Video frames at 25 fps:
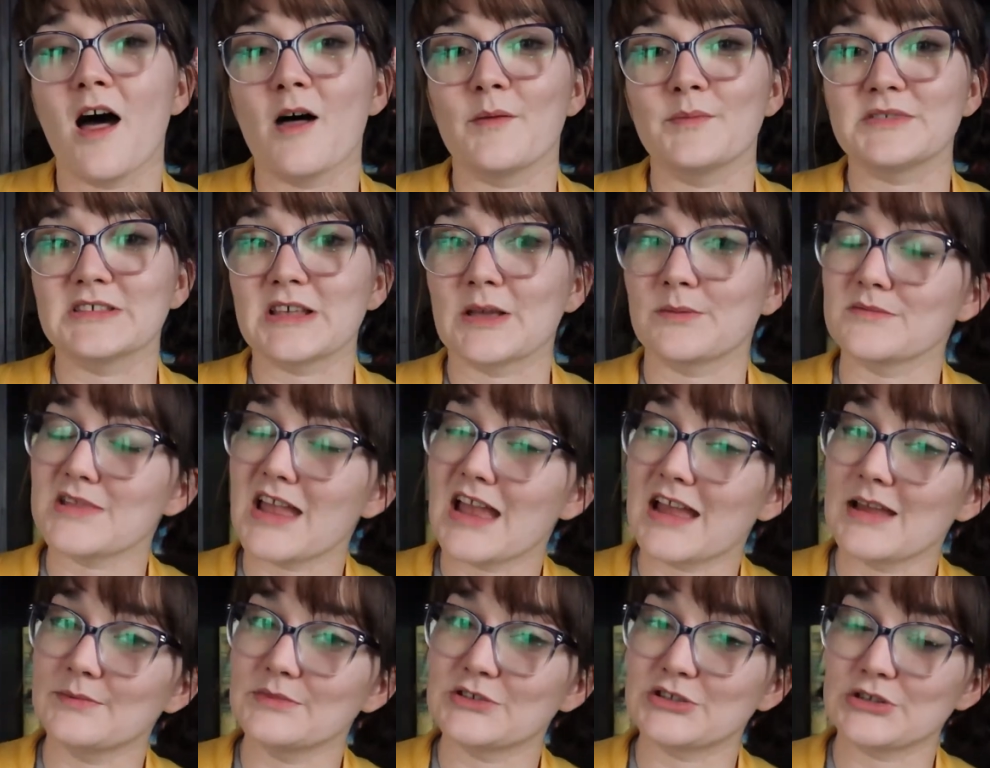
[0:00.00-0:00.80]

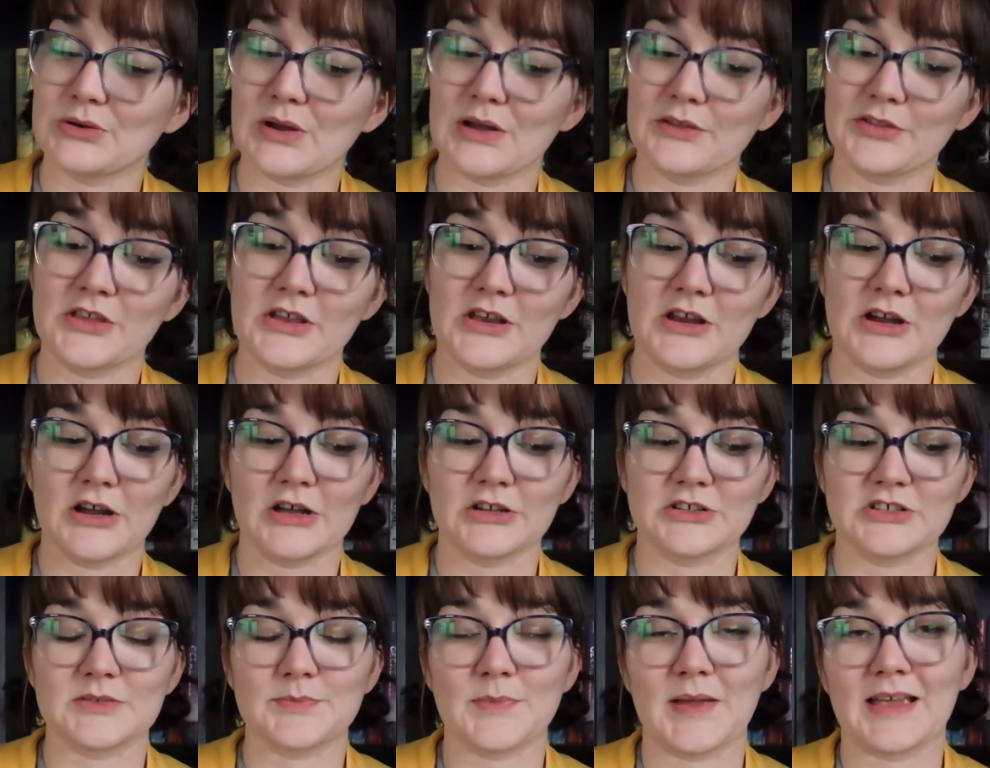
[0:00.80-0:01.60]
Sometimes throughout the year,
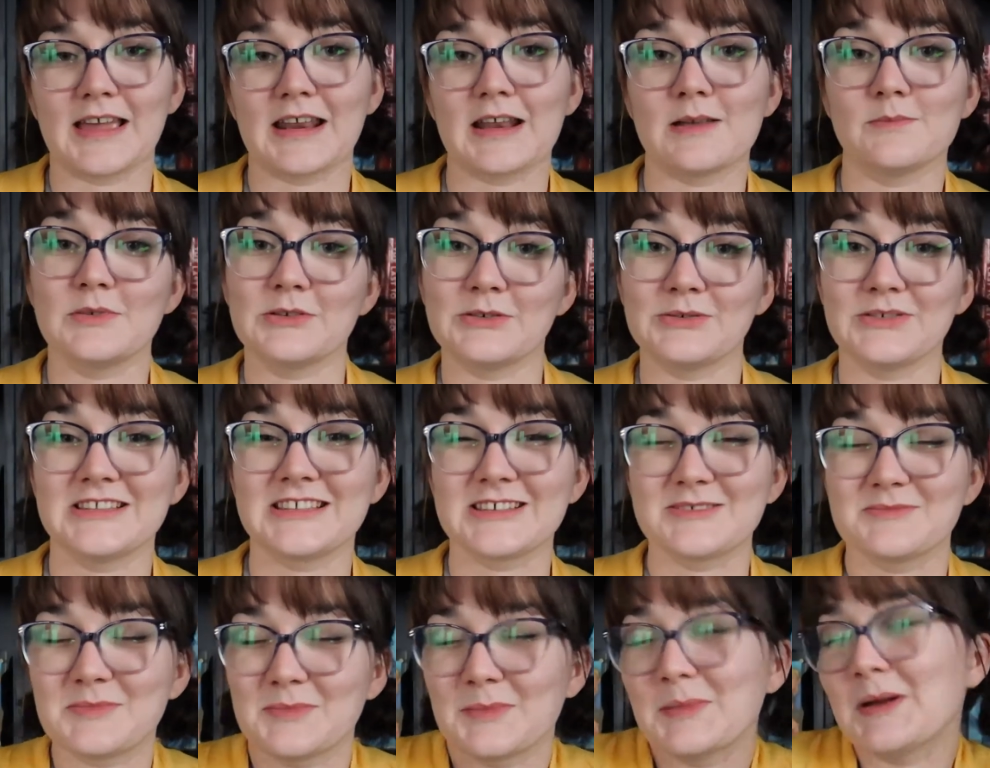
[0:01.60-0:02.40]
I'll just pick it up and read
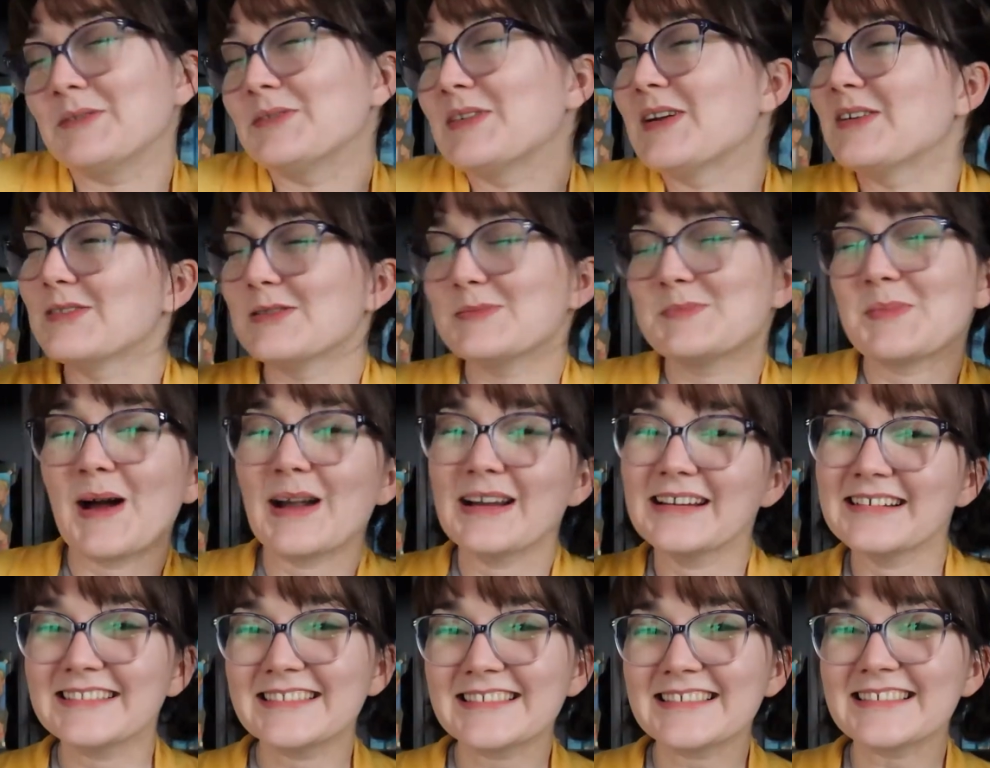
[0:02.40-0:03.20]
some of my favorite
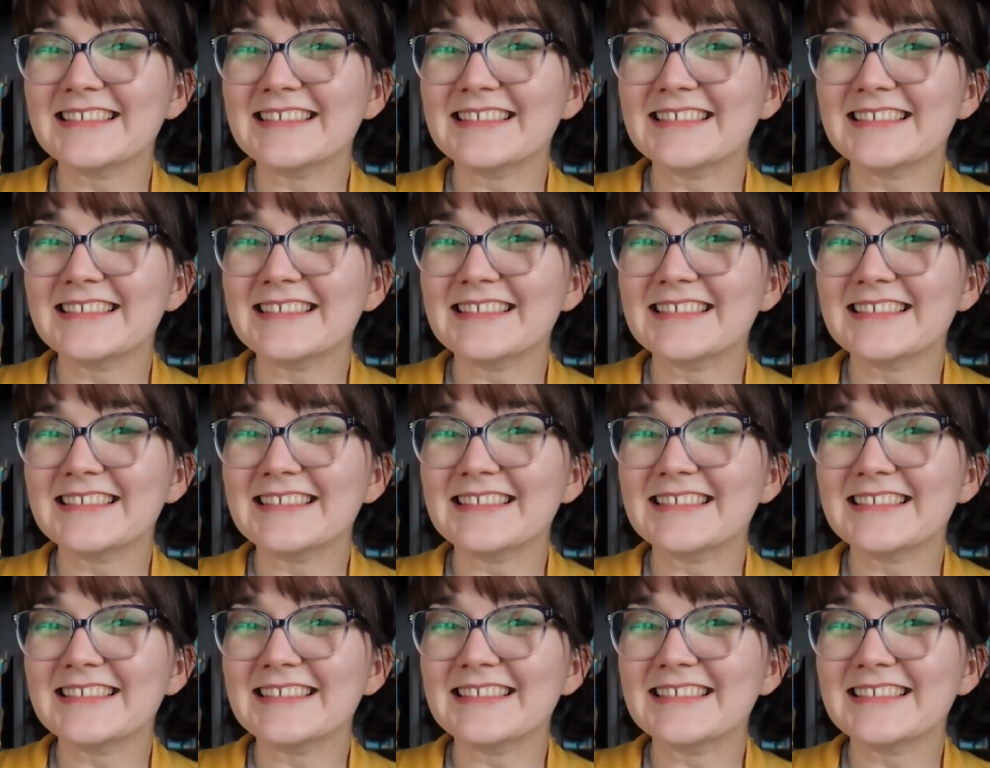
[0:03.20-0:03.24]
parts.